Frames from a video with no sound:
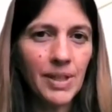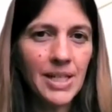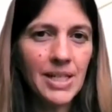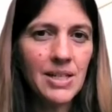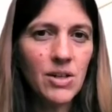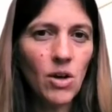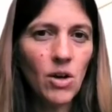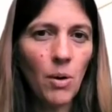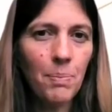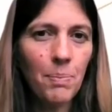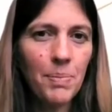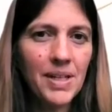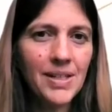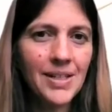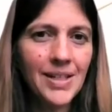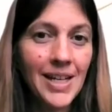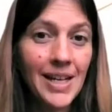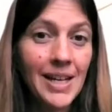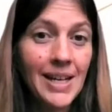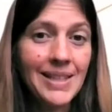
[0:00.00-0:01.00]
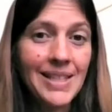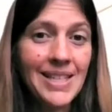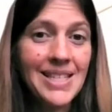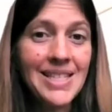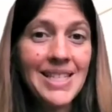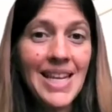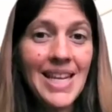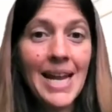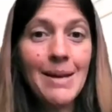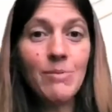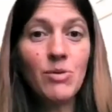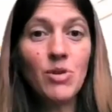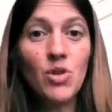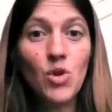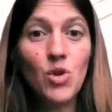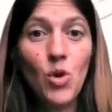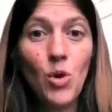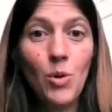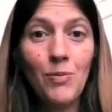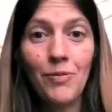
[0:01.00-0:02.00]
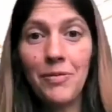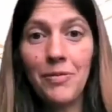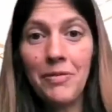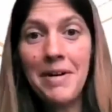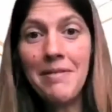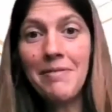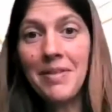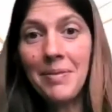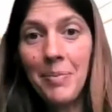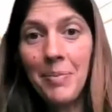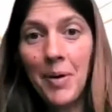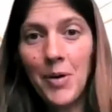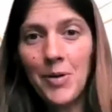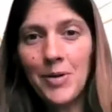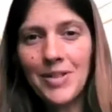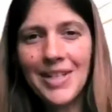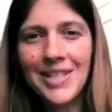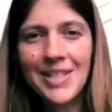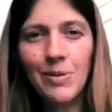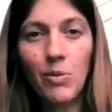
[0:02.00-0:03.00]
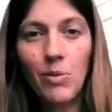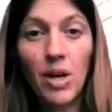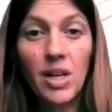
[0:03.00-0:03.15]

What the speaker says: It's not been the same storm for every boat, as it were.